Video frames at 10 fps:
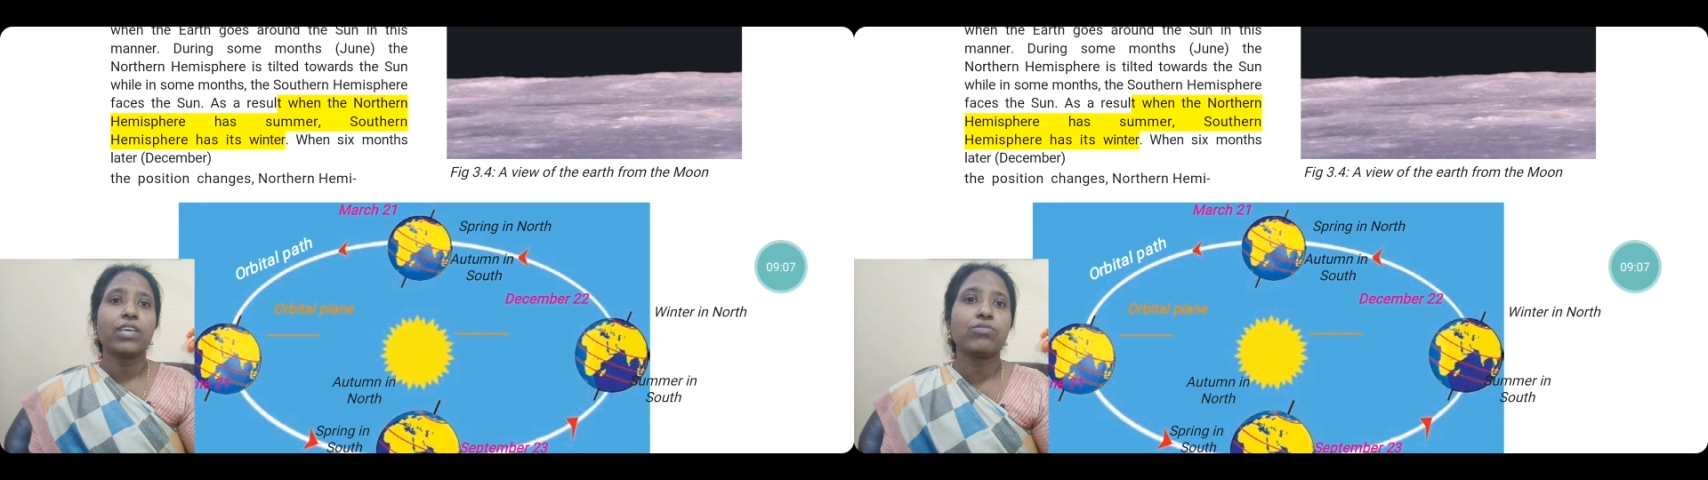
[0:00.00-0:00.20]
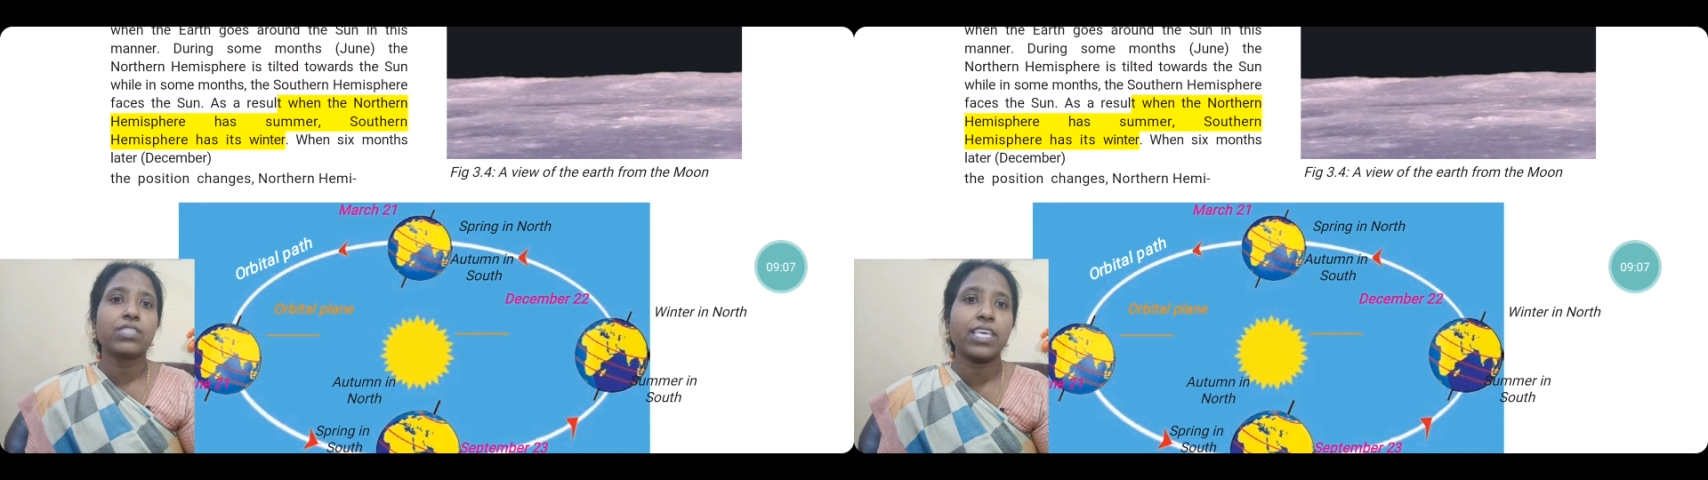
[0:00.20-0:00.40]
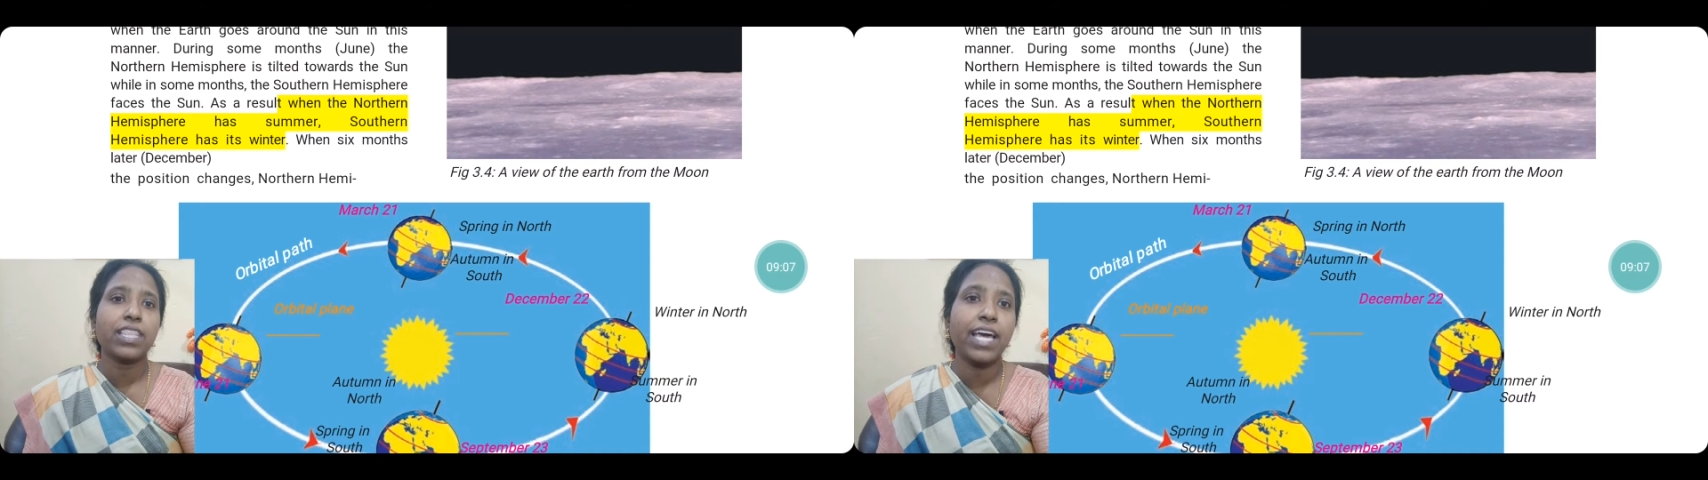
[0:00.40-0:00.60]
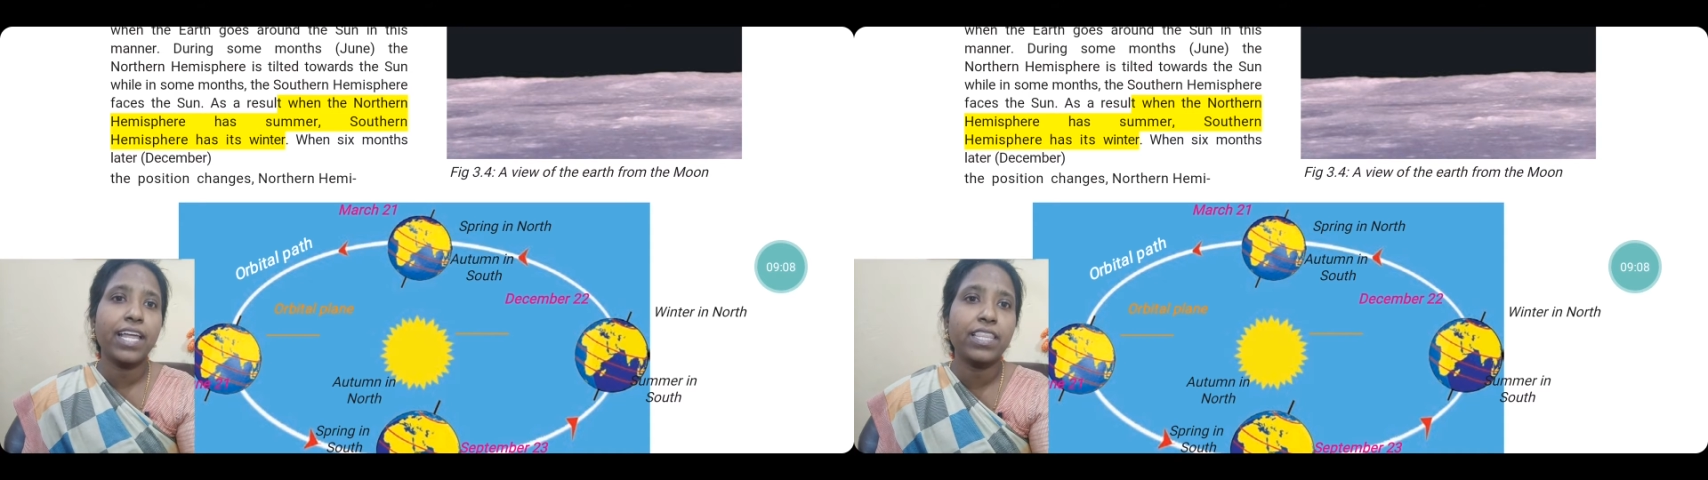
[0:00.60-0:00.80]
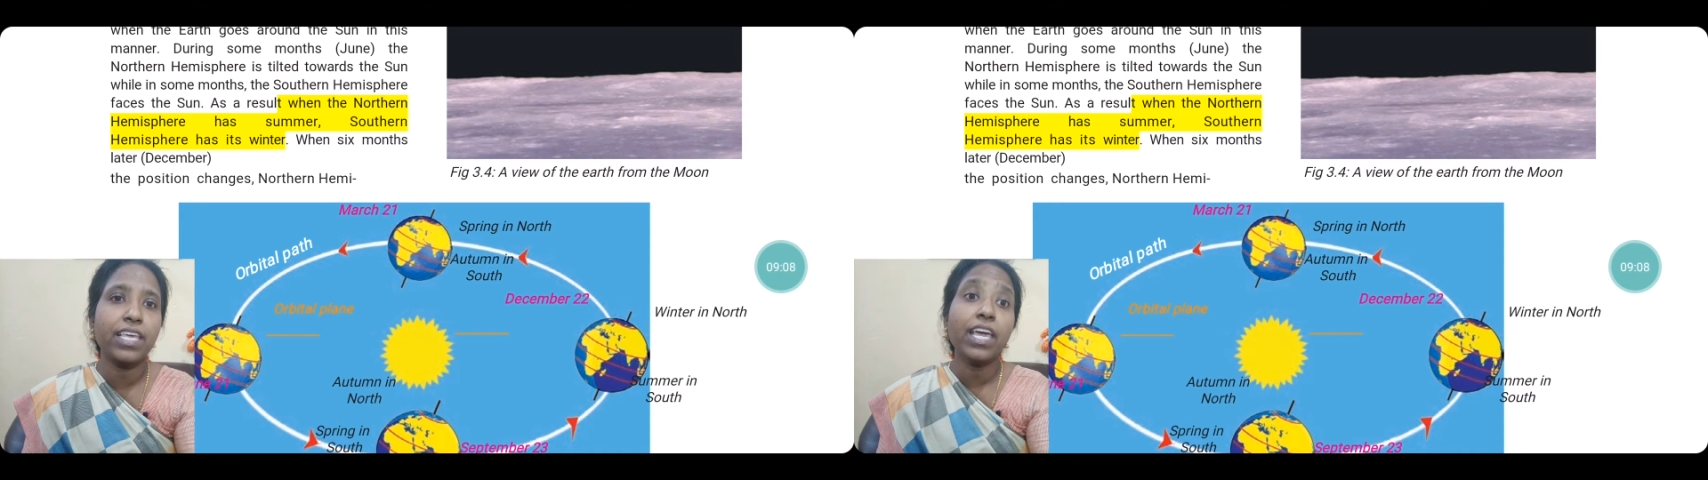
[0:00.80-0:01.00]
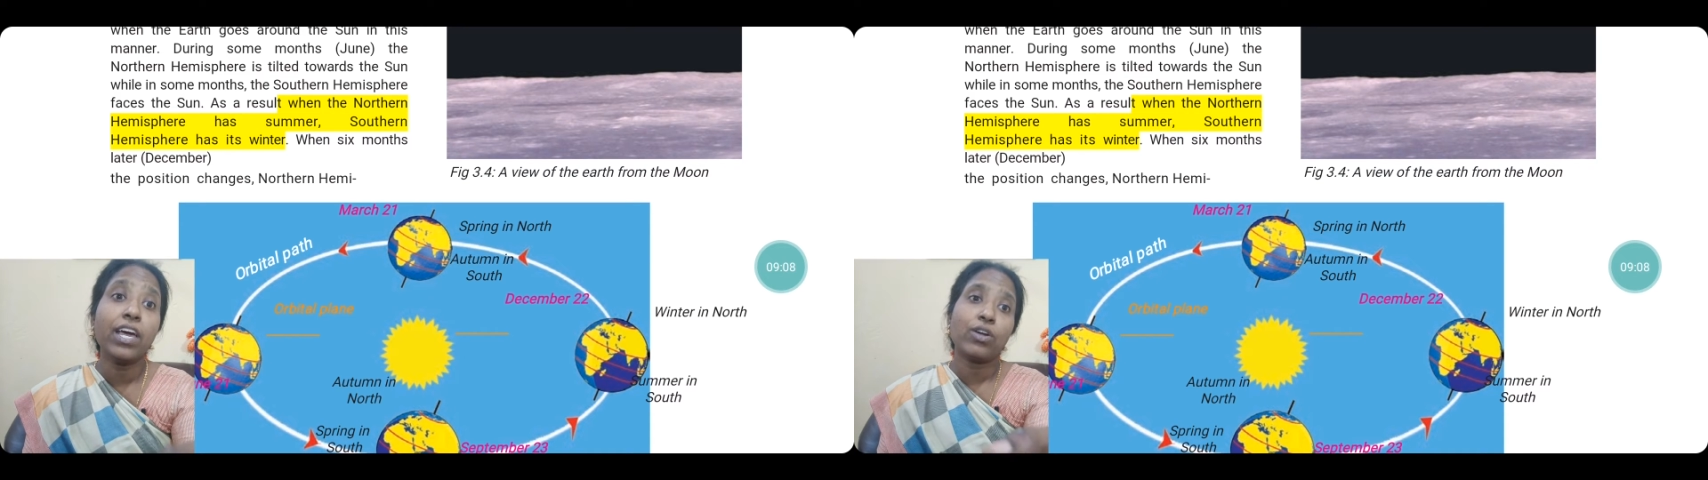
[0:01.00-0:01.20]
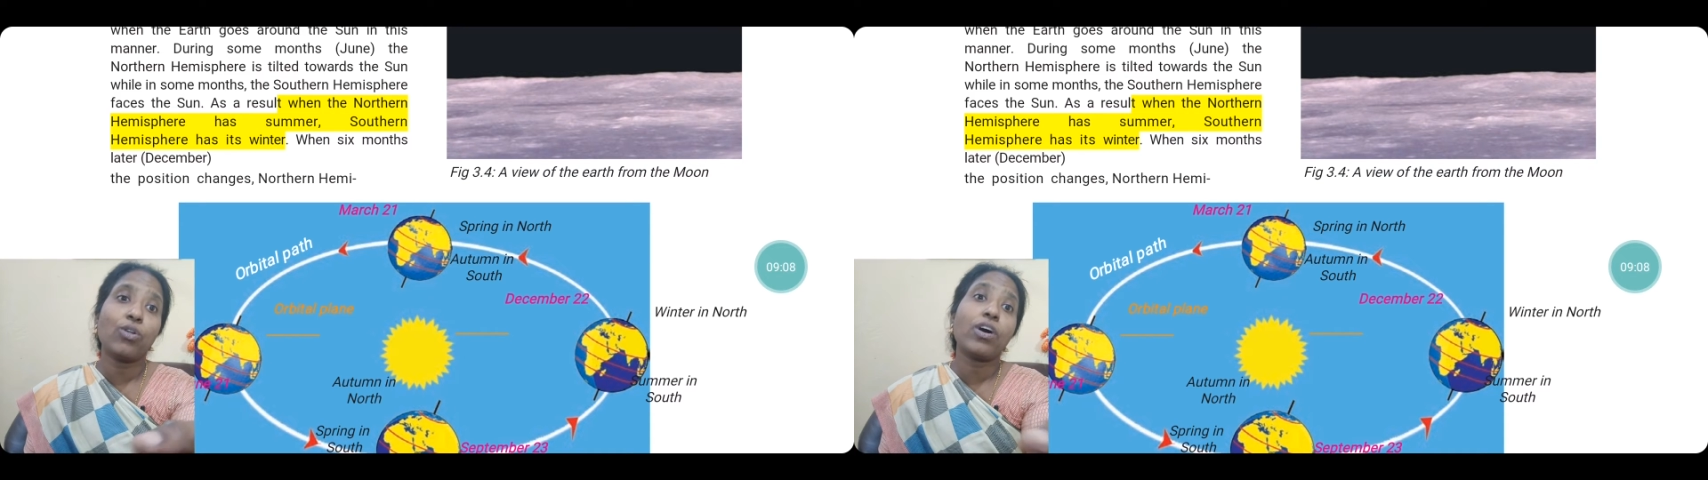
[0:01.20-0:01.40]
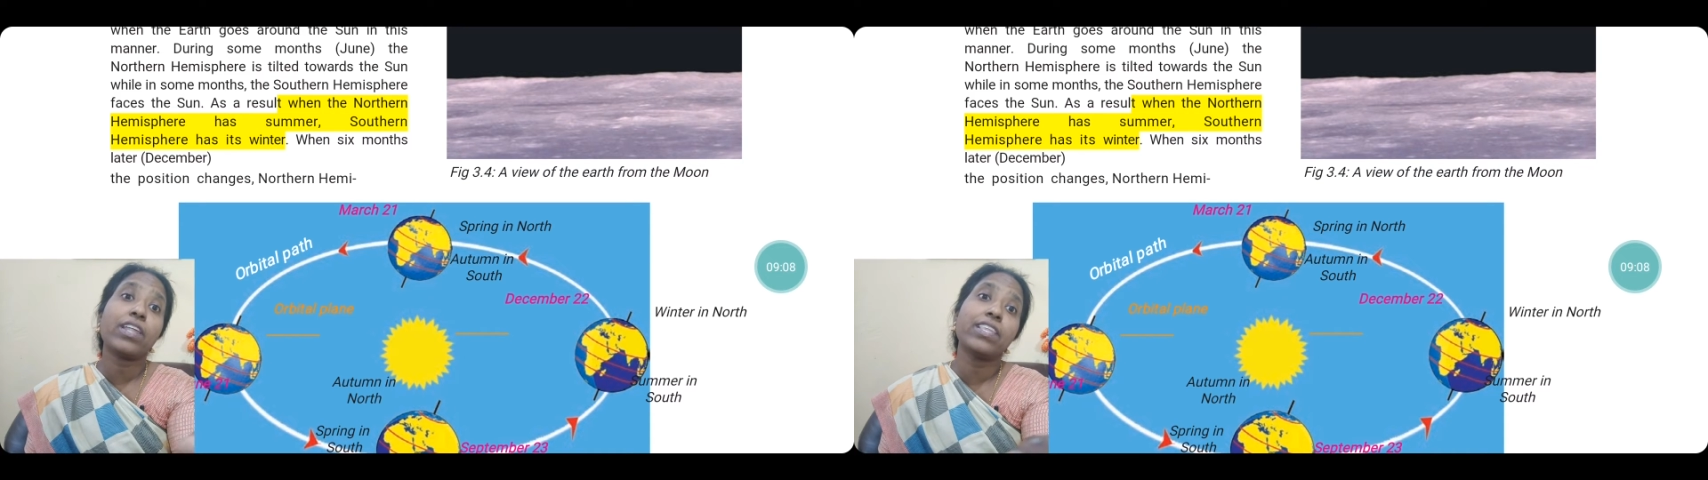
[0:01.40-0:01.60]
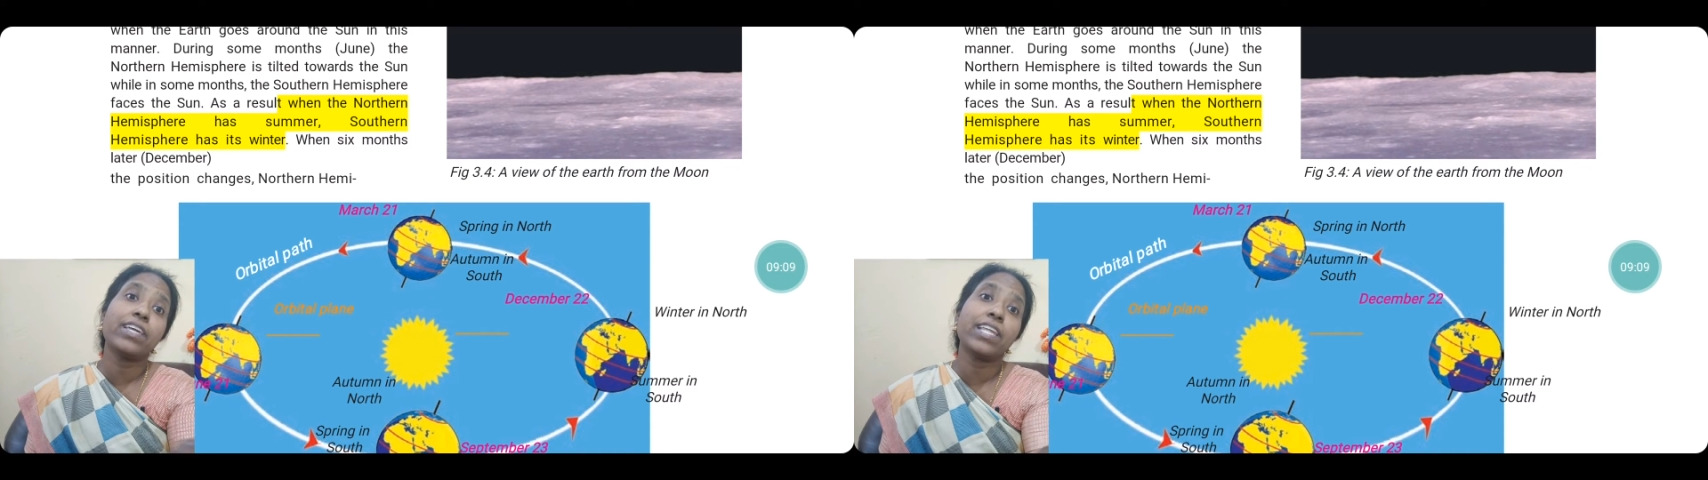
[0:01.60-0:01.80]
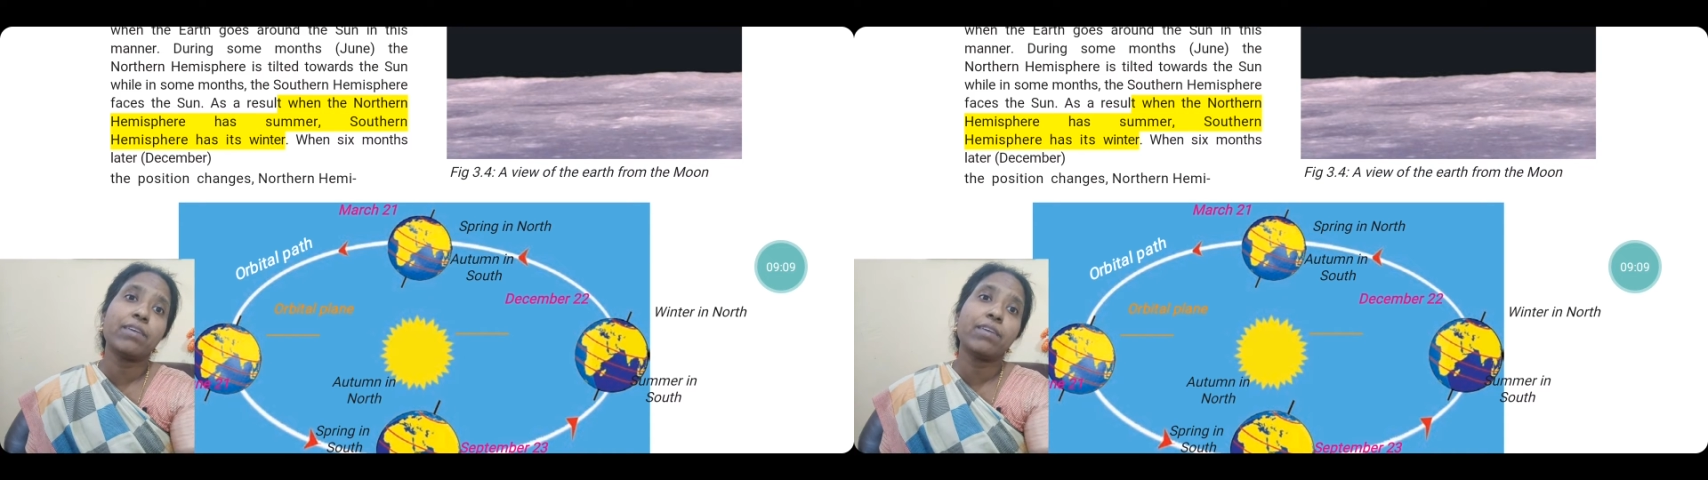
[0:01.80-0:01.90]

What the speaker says: you see that the northern